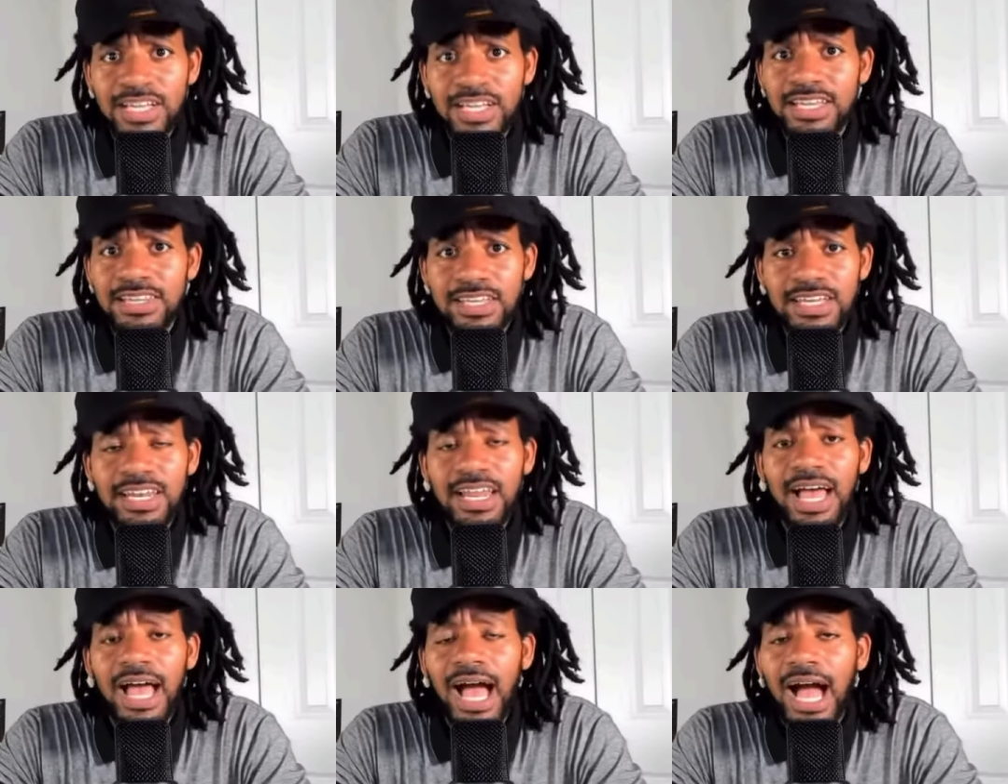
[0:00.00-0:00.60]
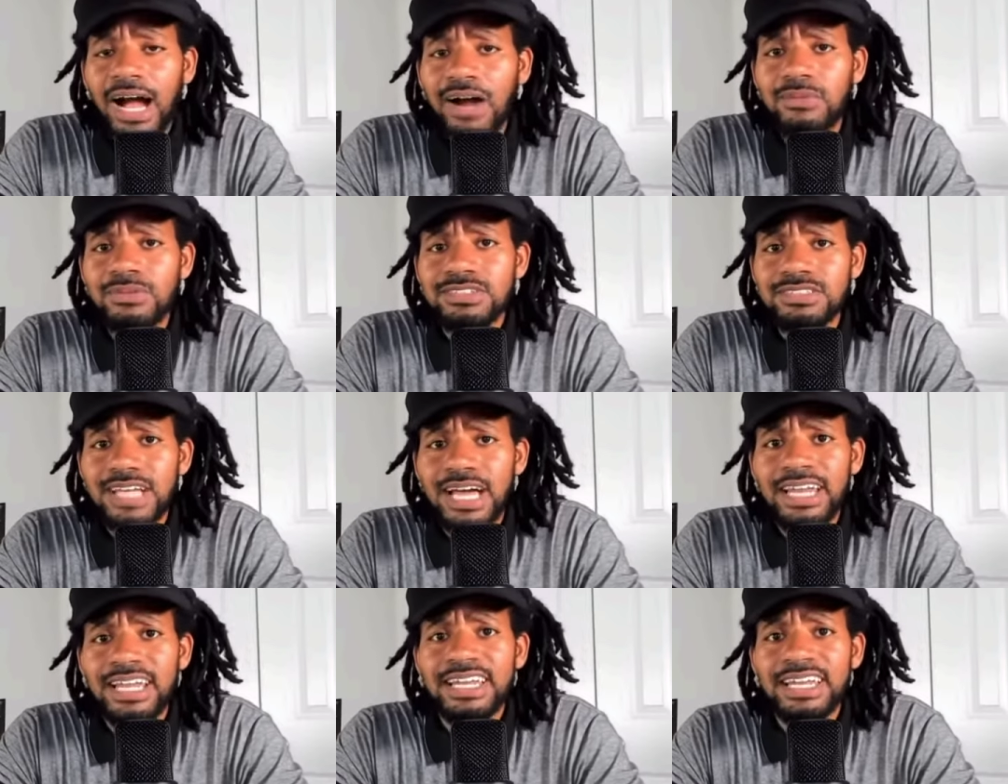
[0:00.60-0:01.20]
then how is
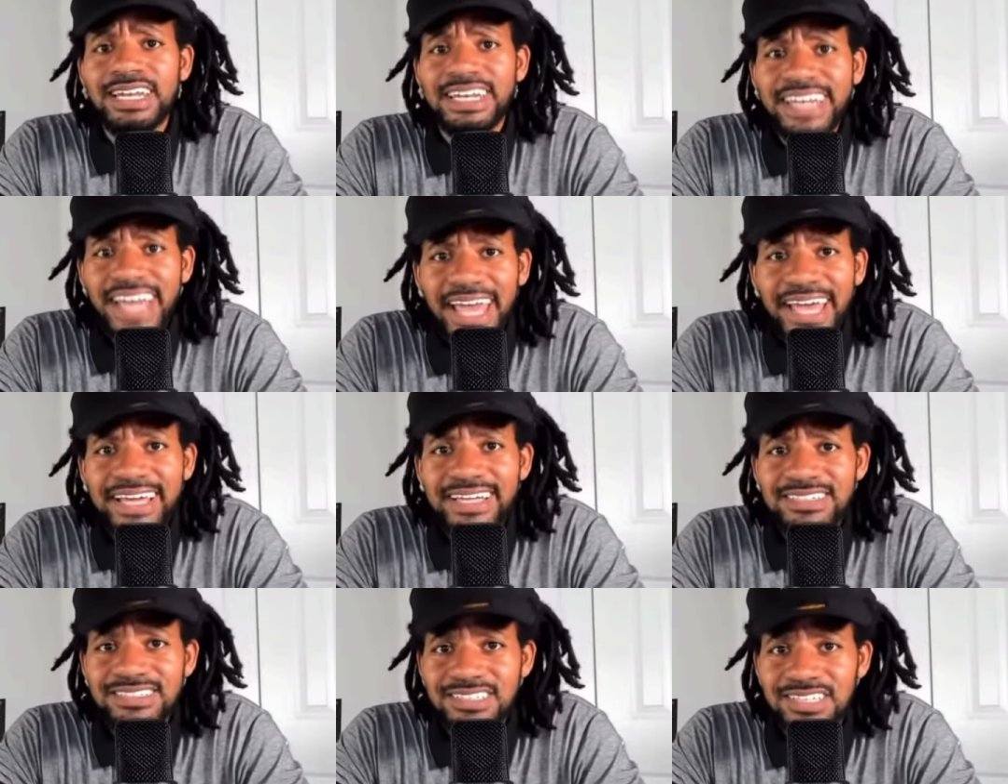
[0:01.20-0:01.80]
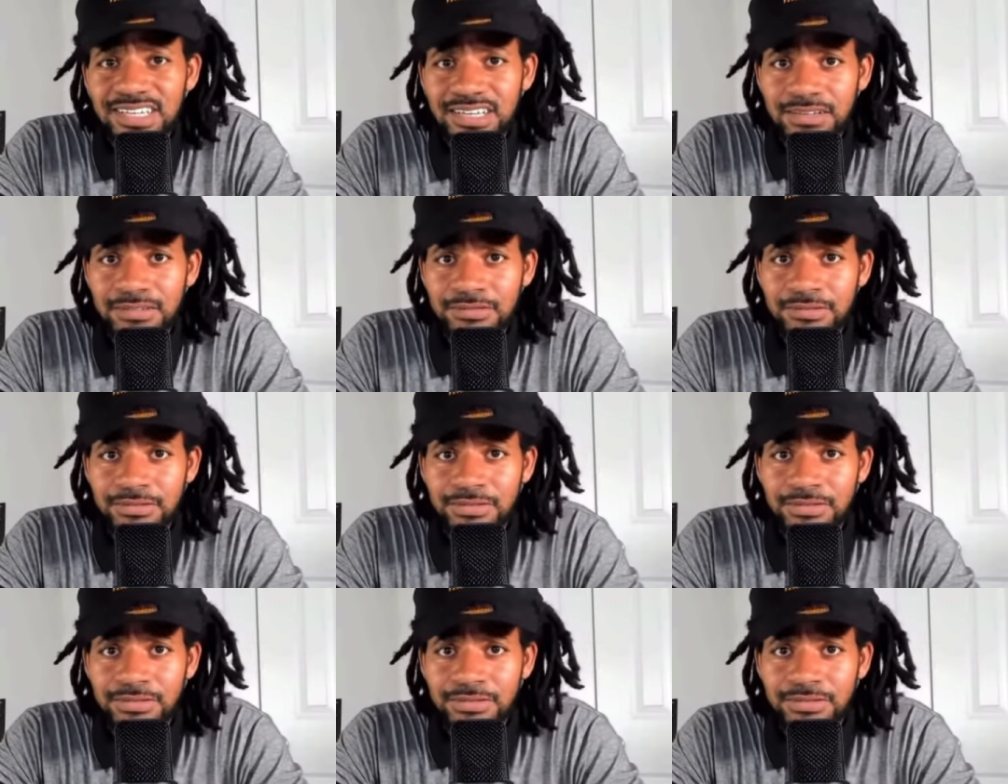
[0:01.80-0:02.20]
that a negative?